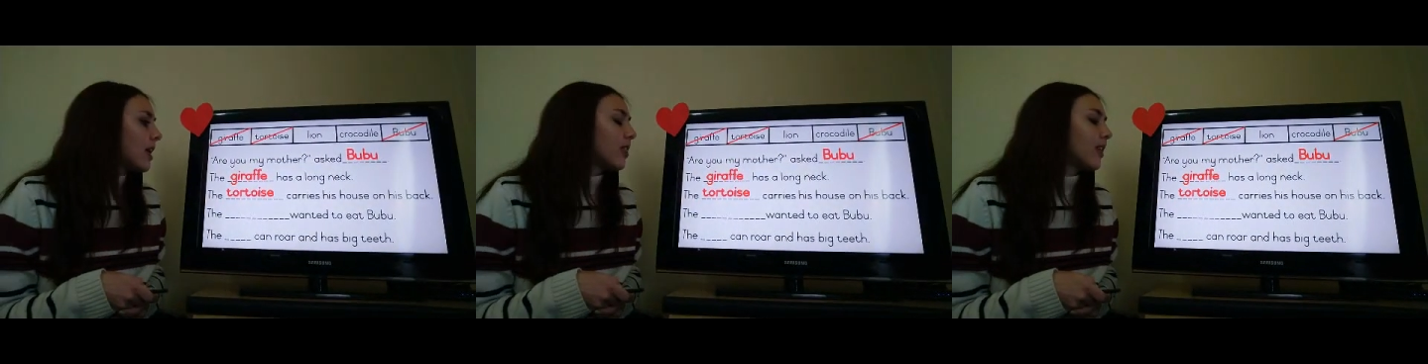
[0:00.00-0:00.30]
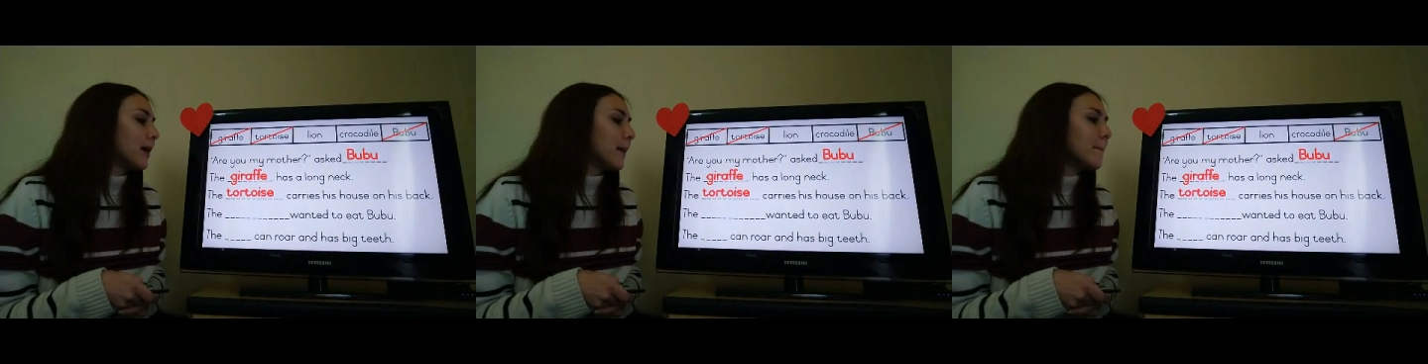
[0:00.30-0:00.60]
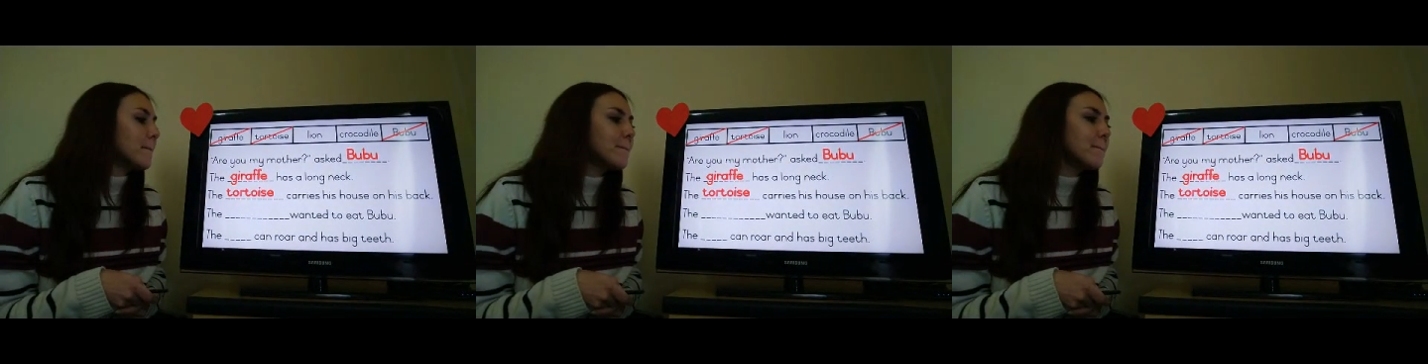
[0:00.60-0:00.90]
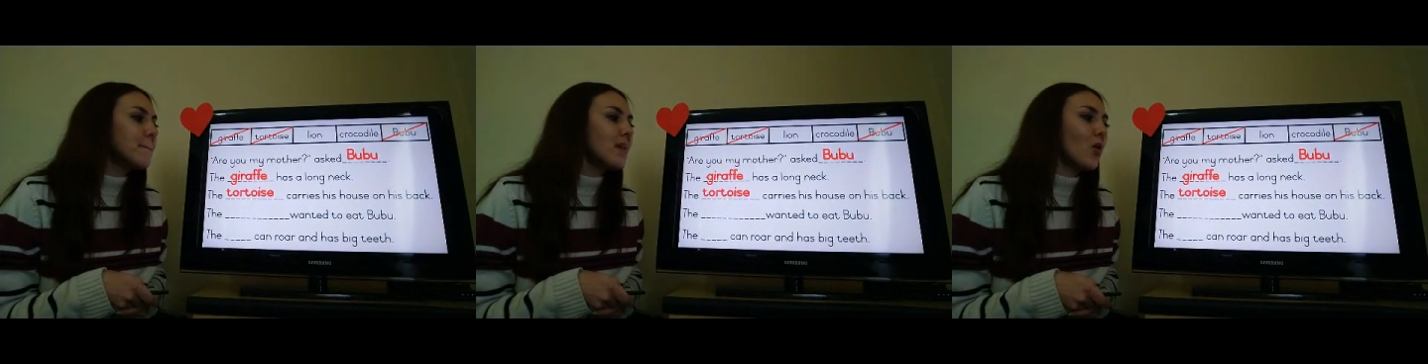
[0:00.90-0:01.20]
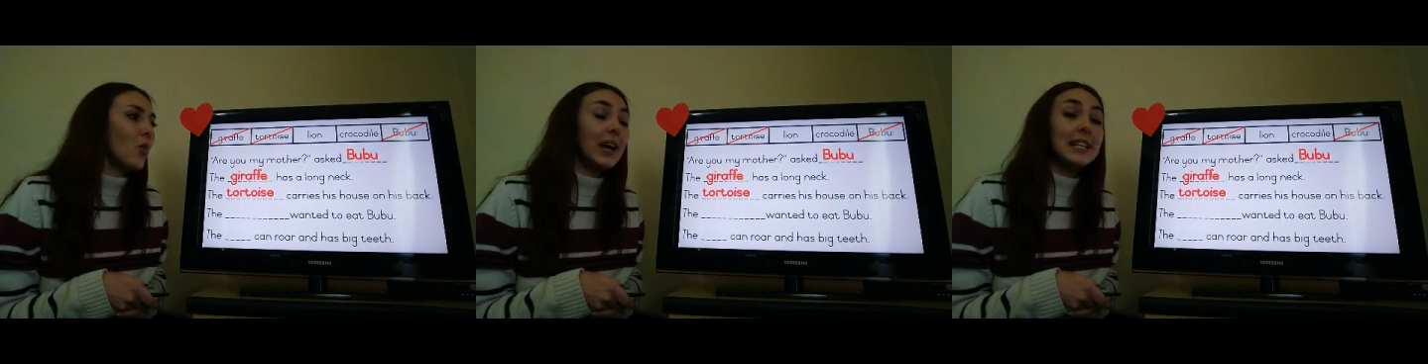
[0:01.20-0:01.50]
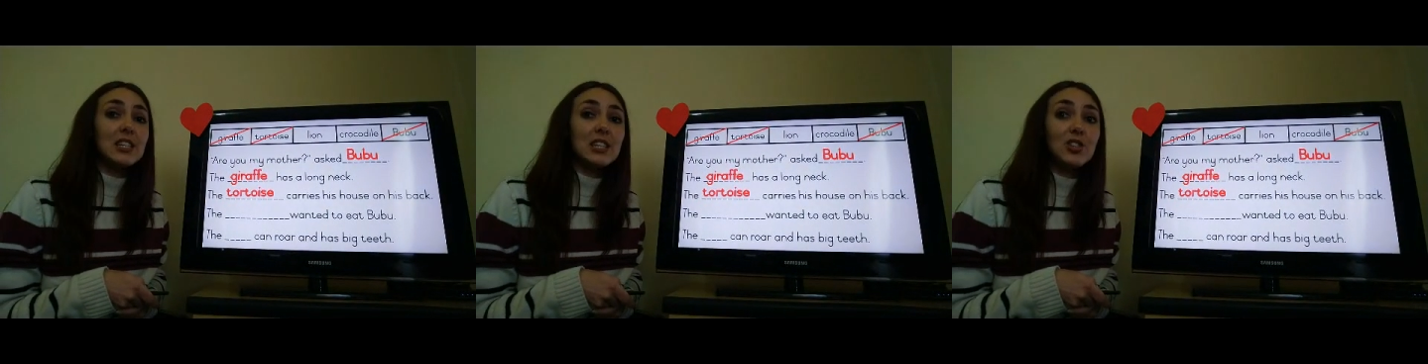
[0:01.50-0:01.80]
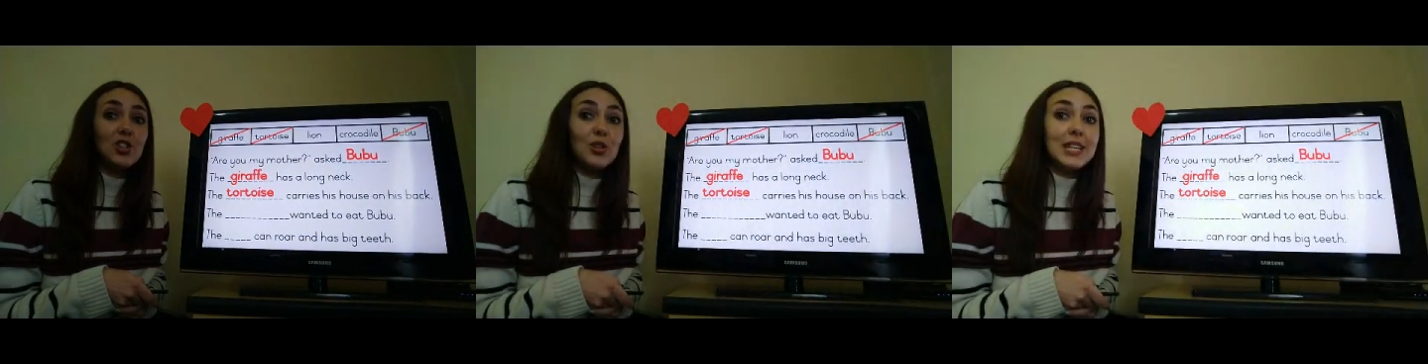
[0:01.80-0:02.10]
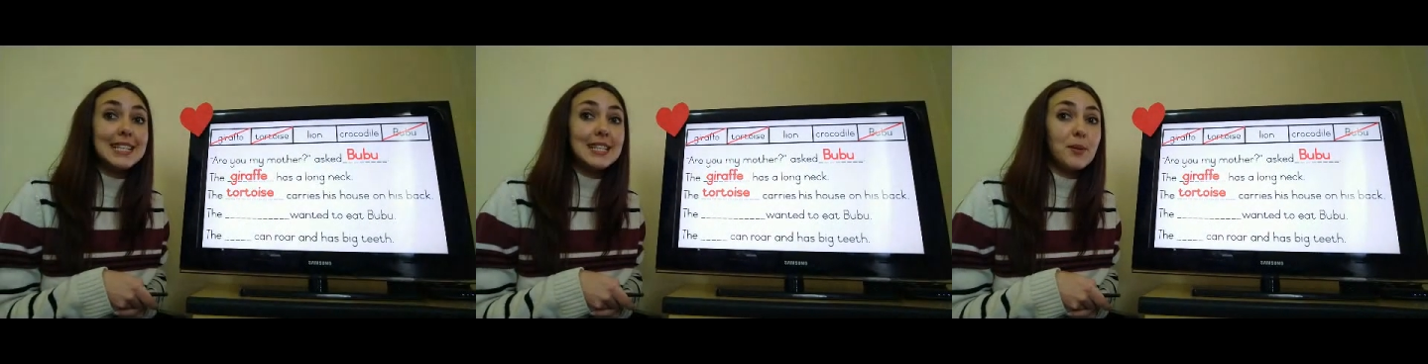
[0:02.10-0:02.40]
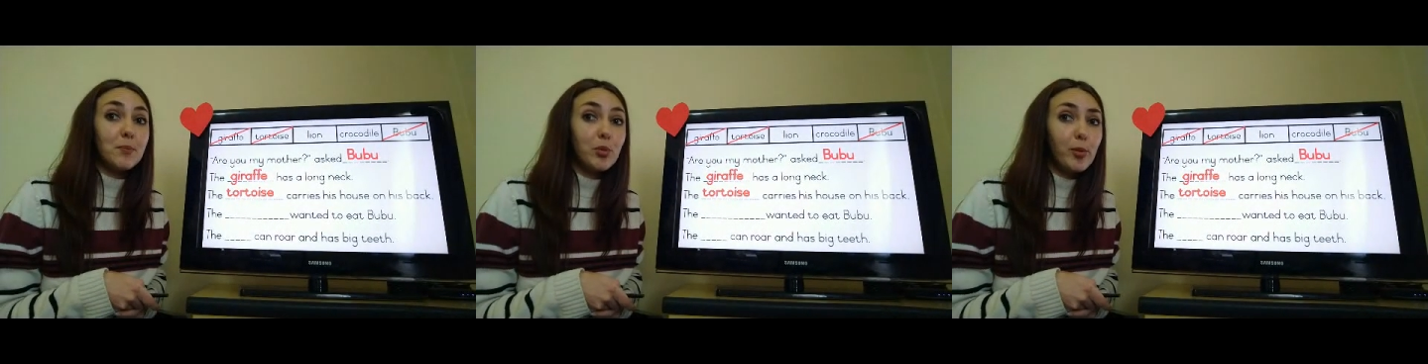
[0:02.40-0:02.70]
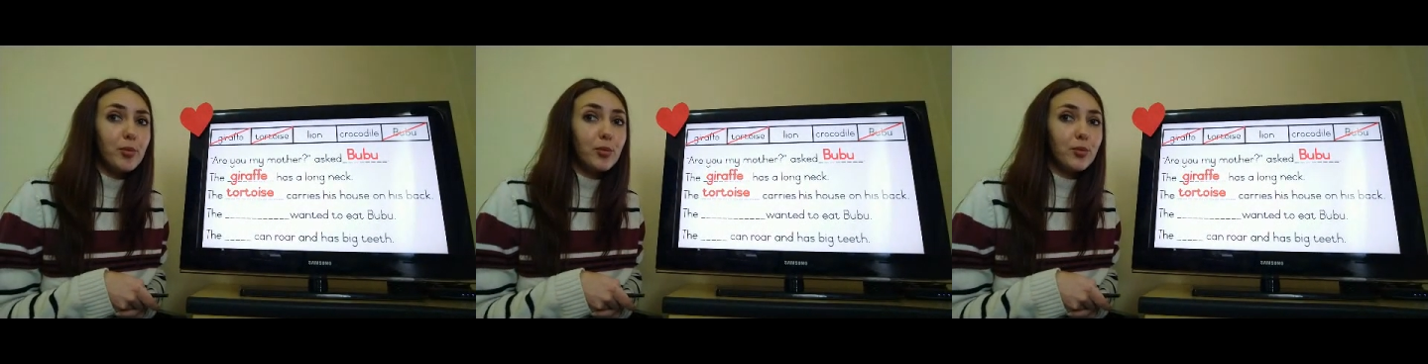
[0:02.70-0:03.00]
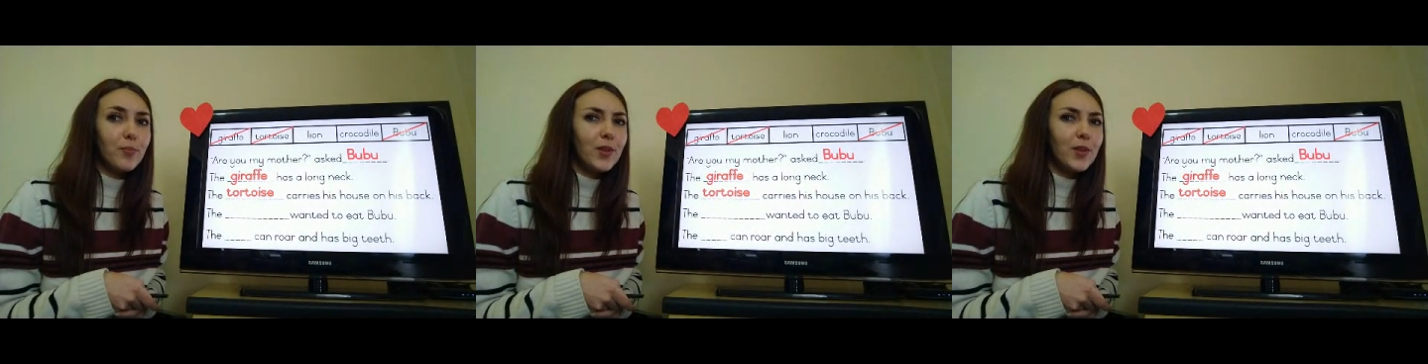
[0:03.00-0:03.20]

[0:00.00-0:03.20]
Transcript: The wanted to eat Bubu.